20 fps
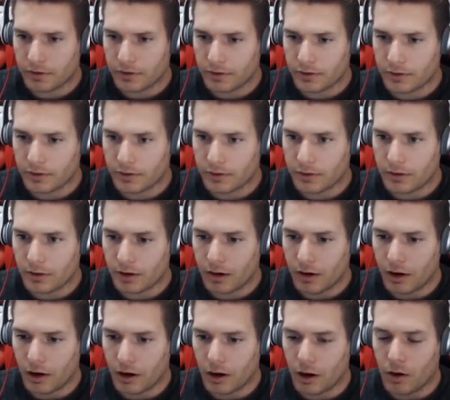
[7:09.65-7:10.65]
an
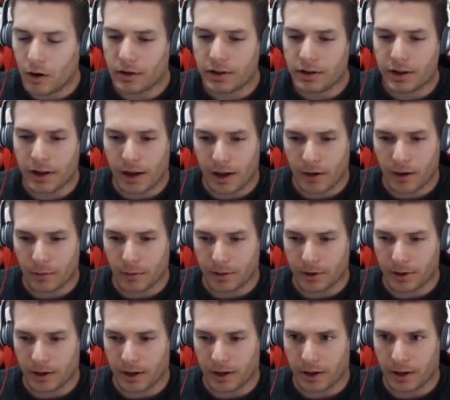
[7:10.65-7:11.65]
okay
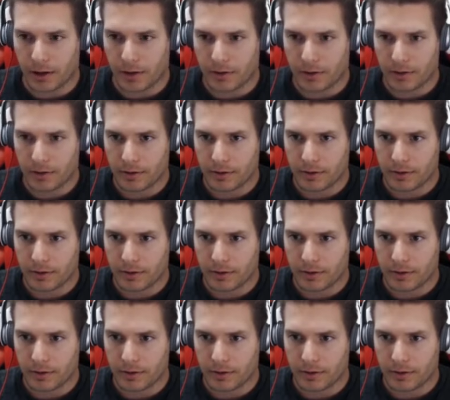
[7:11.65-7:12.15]
opening hand.